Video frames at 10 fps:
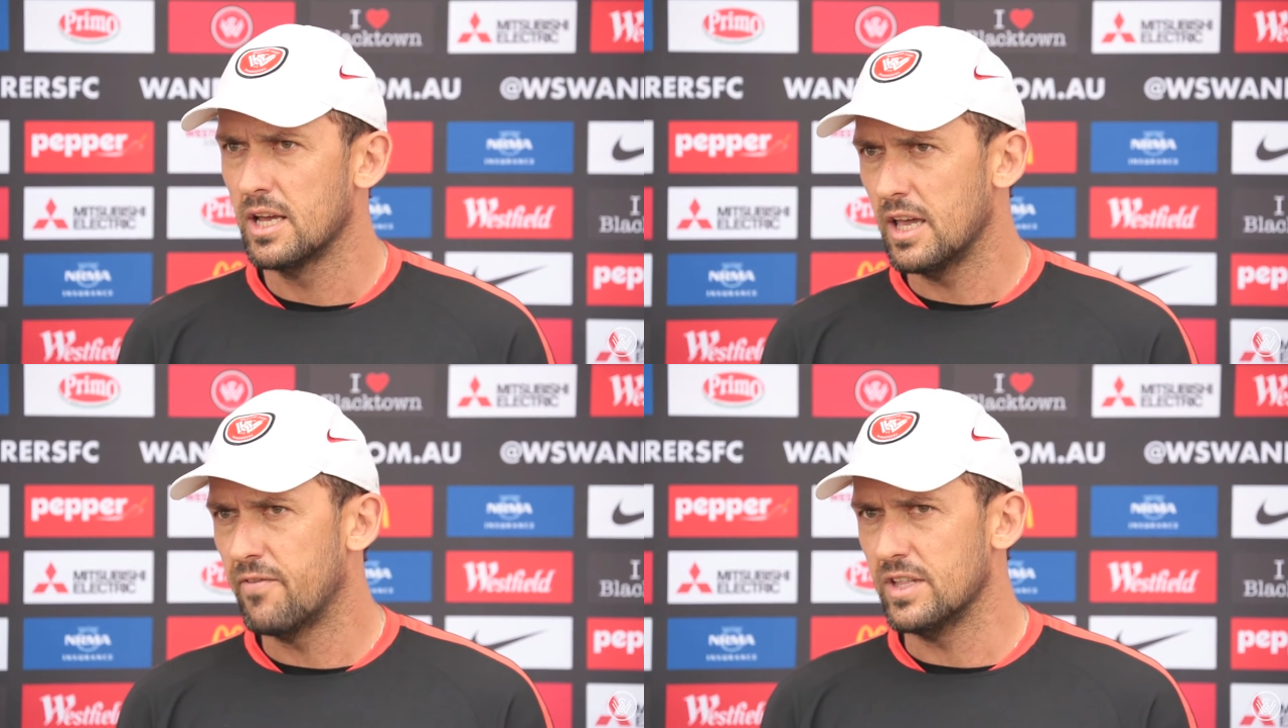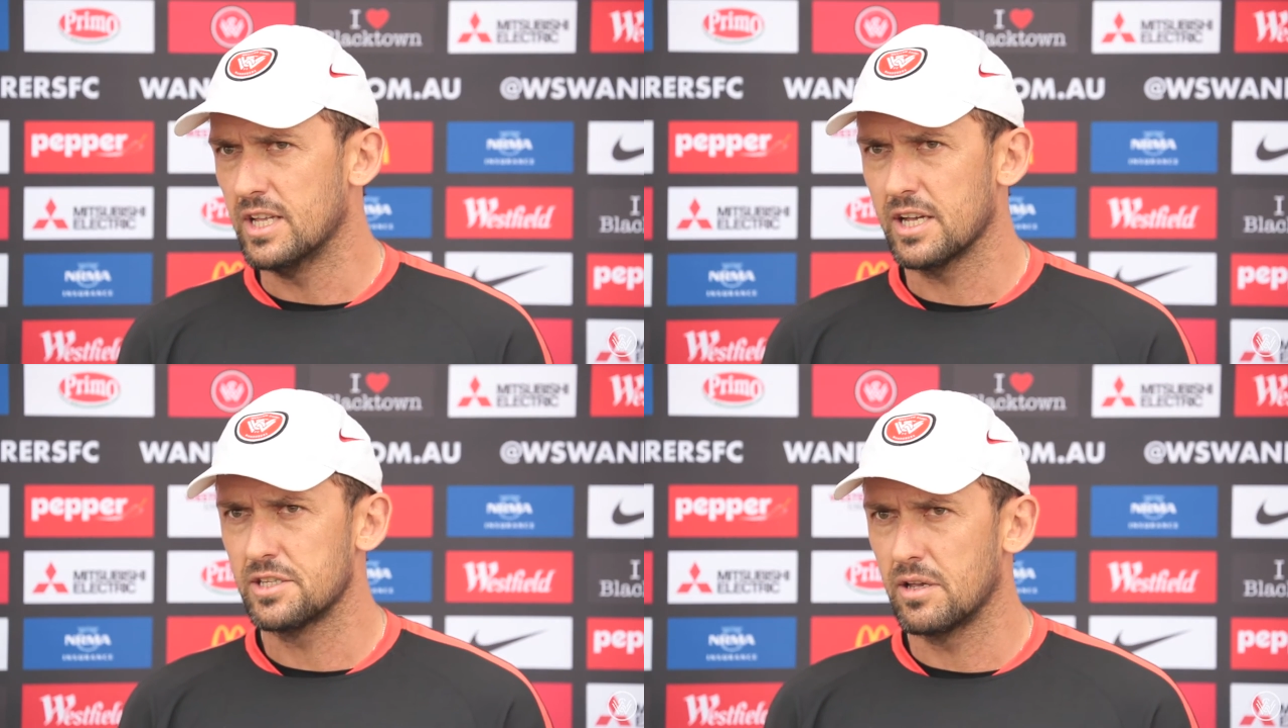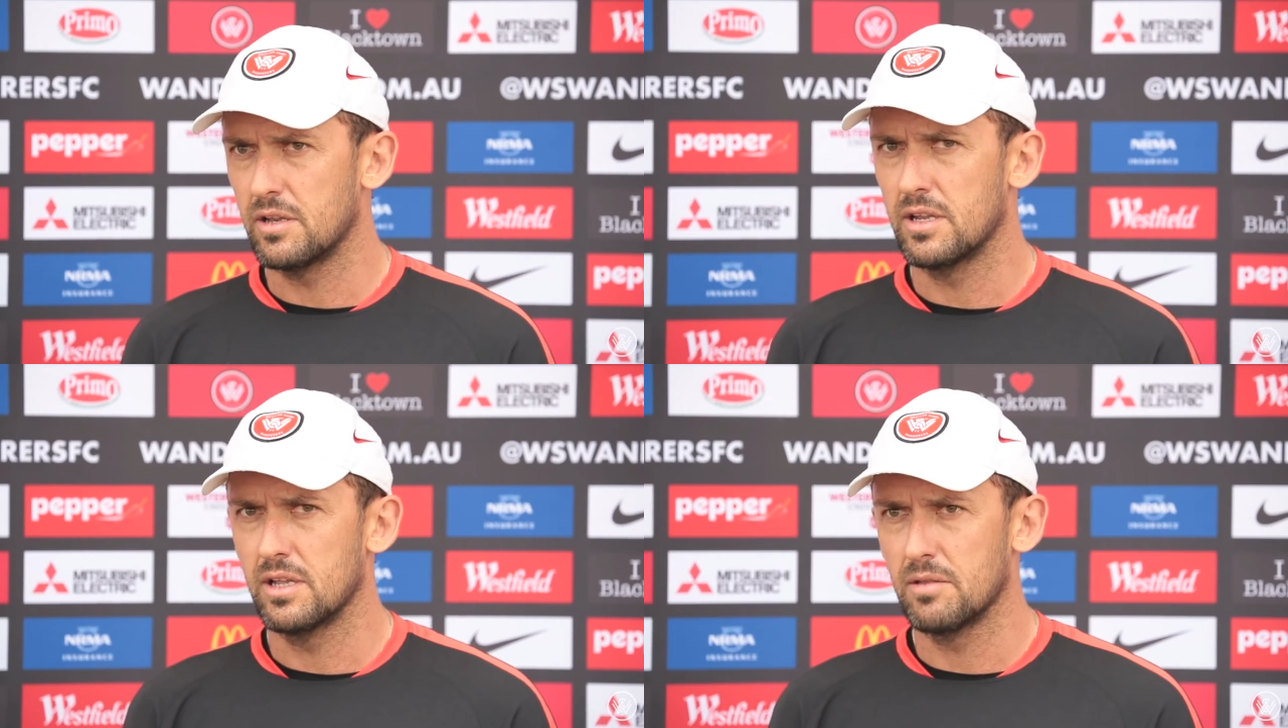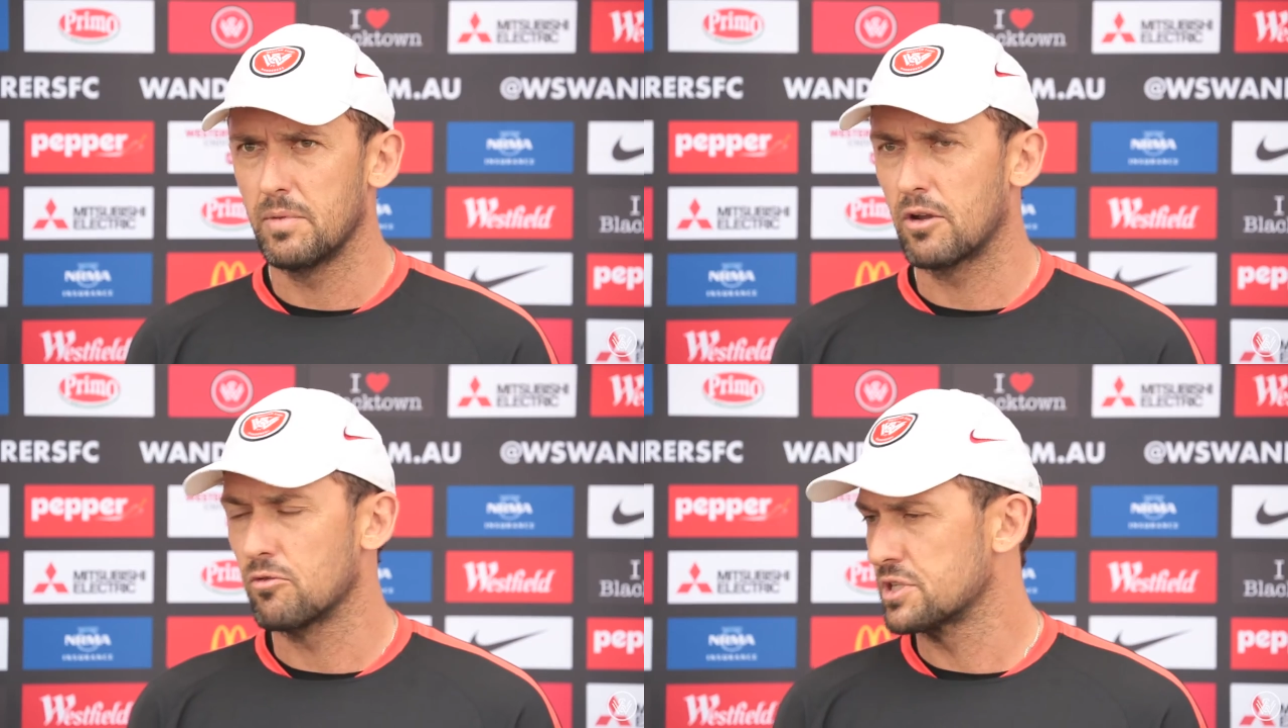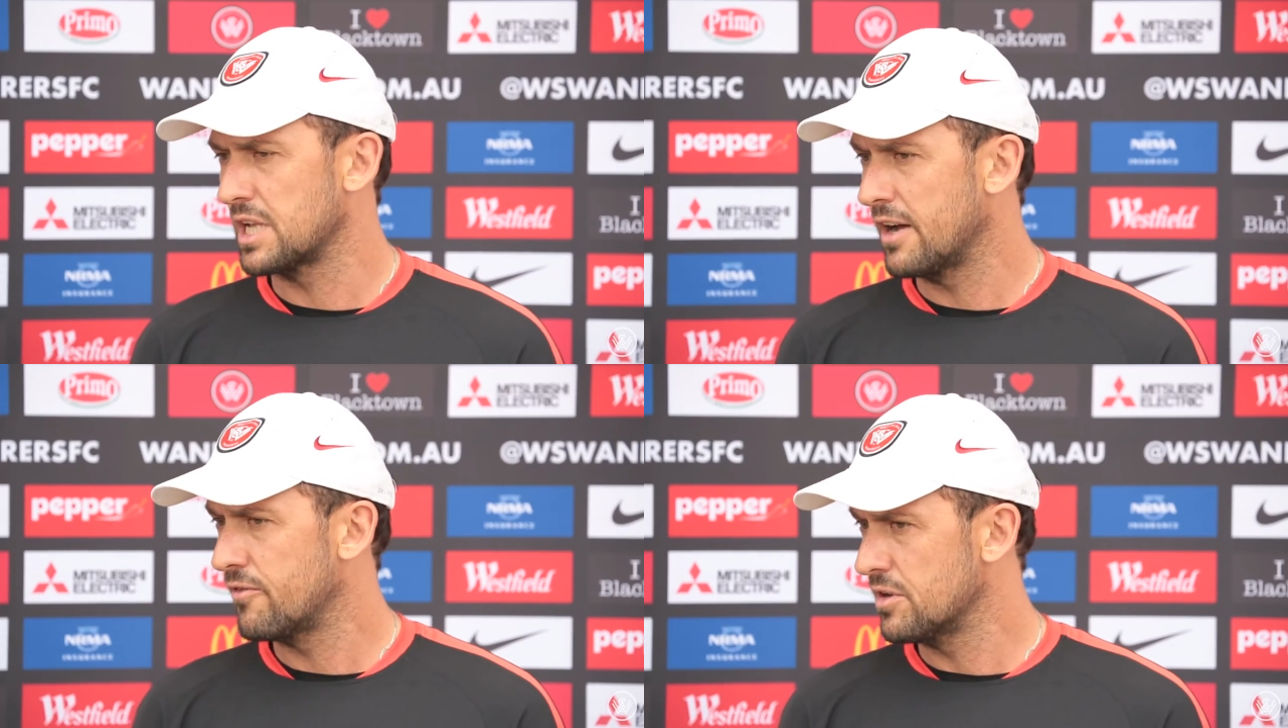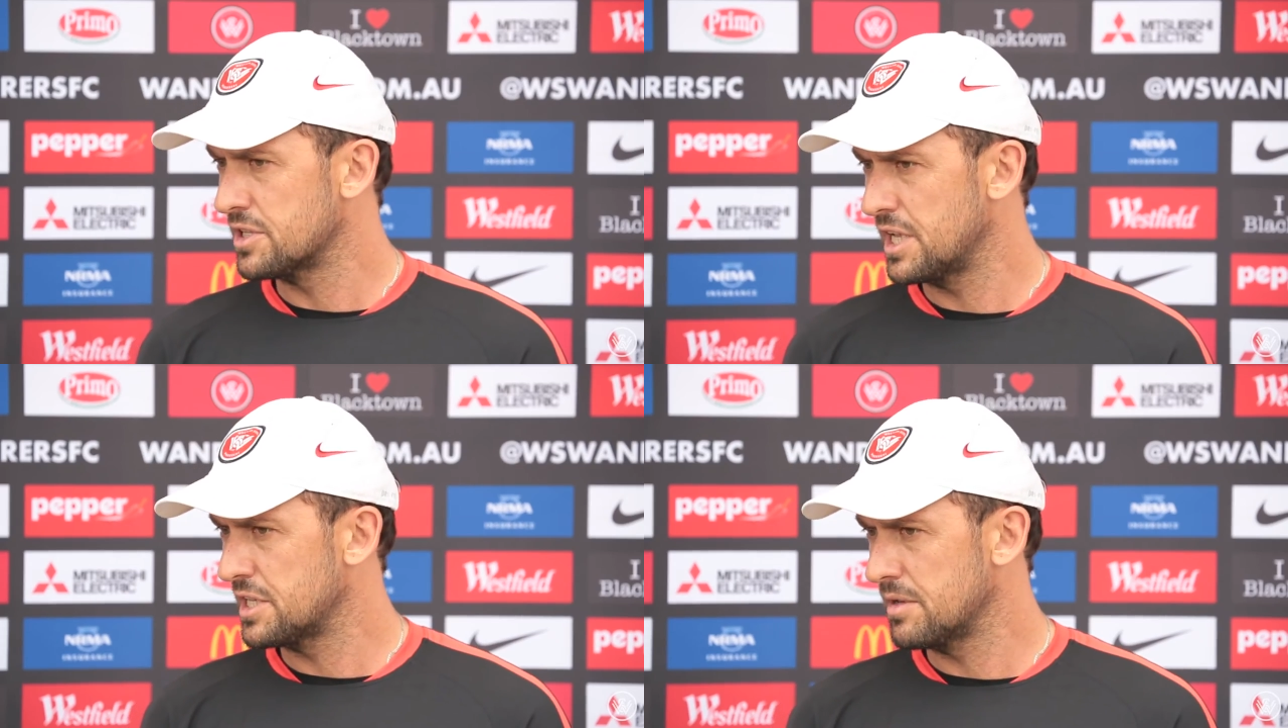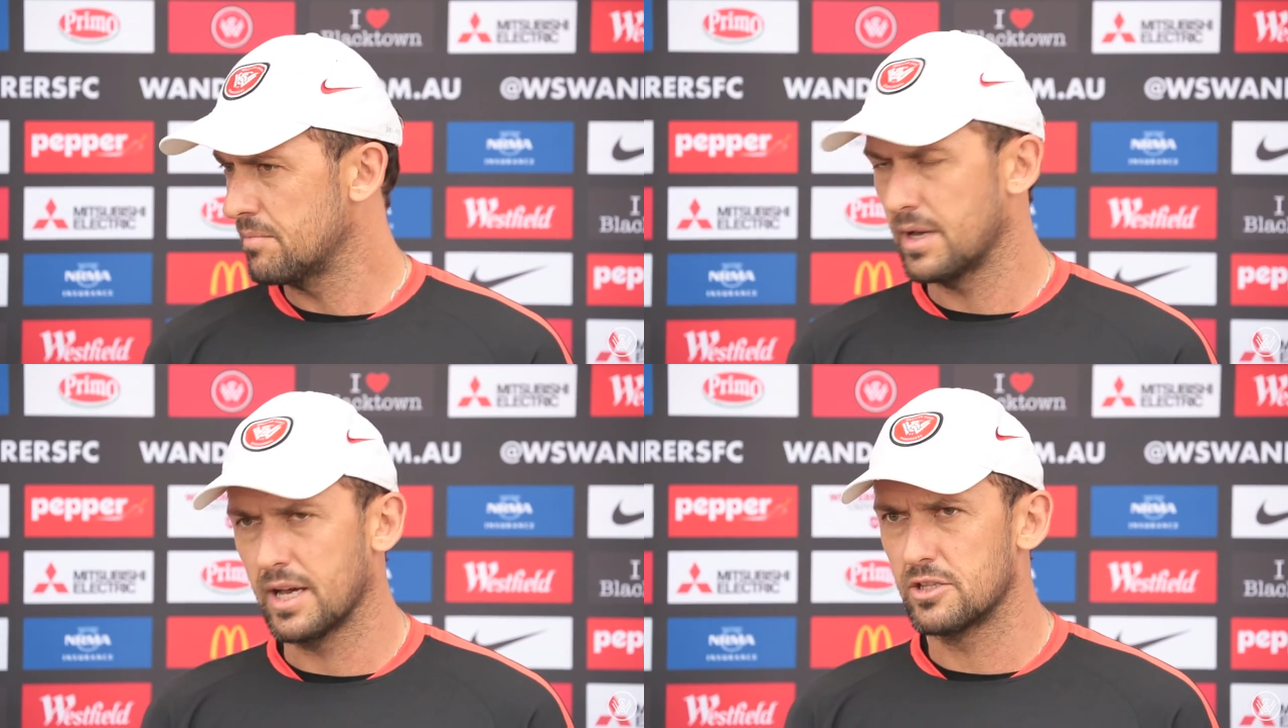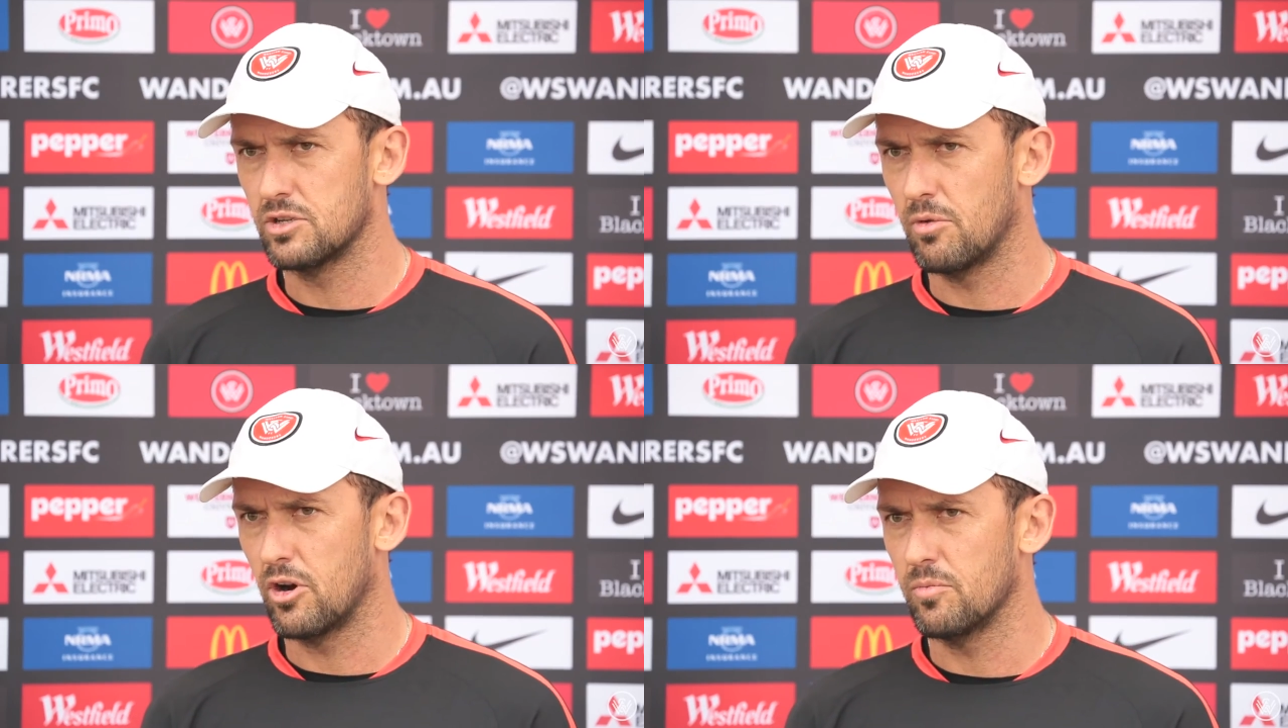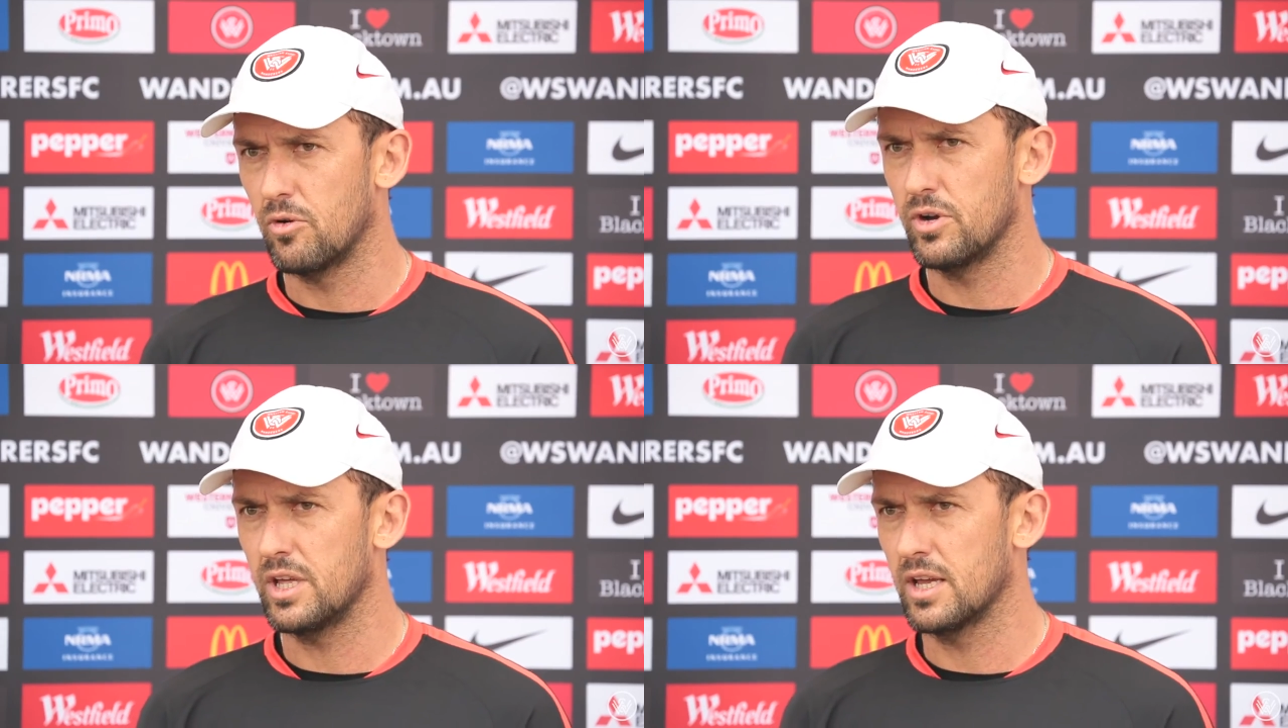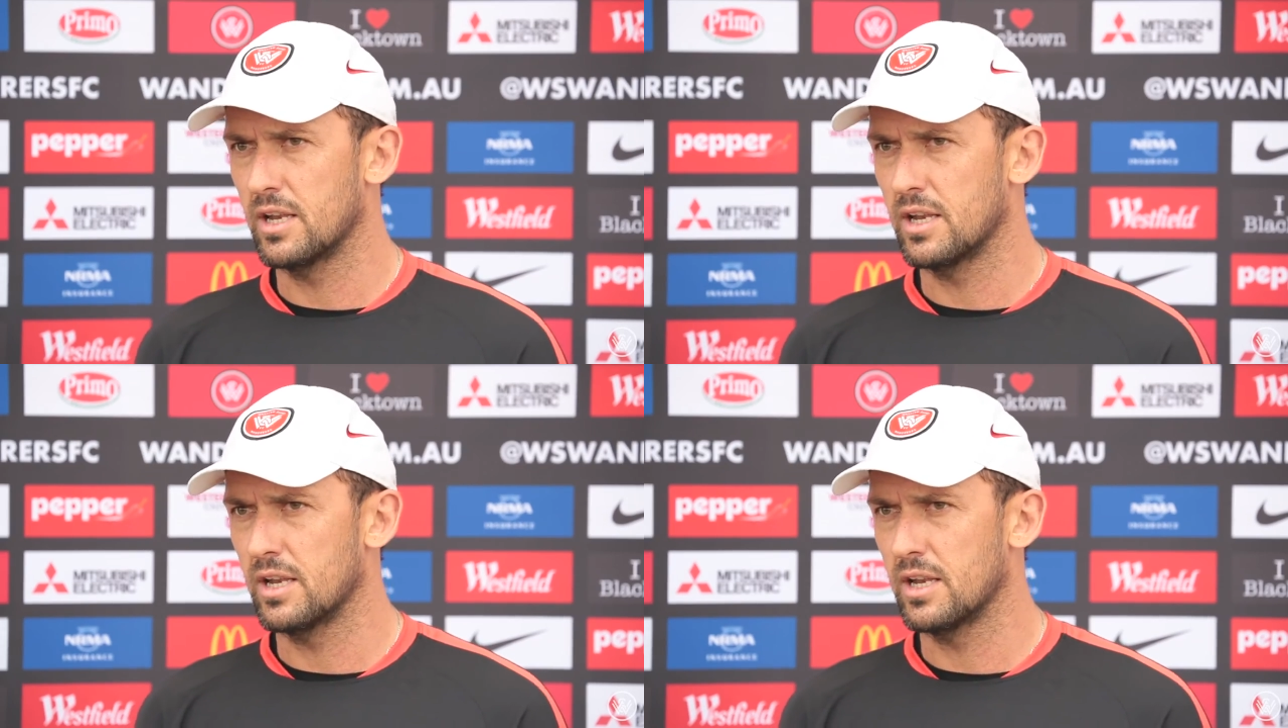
if he does, then the medical staff will assess him tomorrow morning